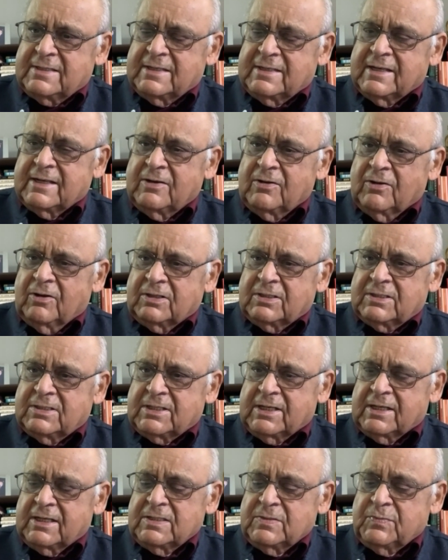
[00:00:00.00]
did not
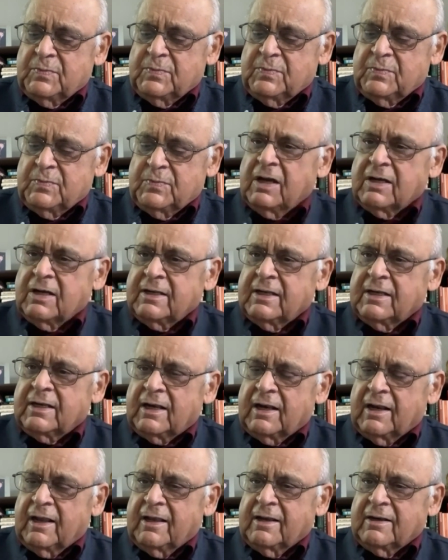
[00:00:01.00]
change because we were
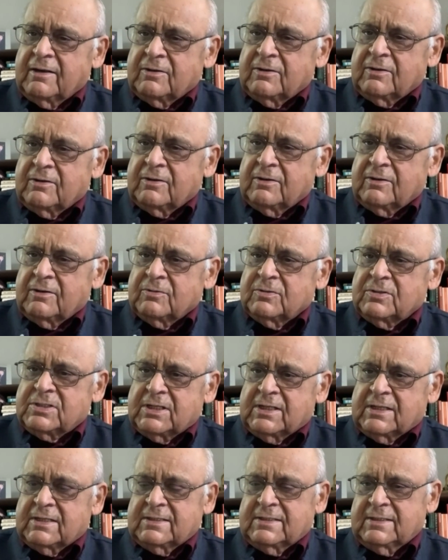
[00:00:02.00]
not inclined to
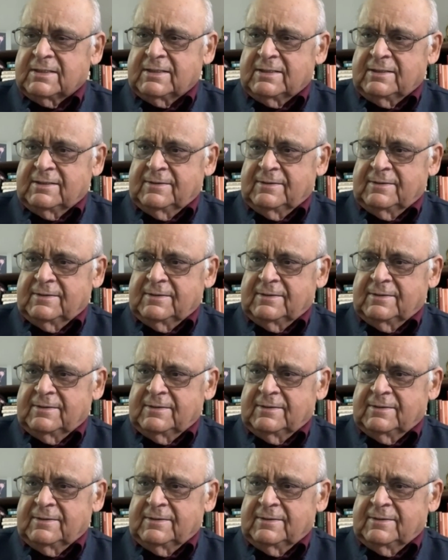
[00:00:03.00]
change it.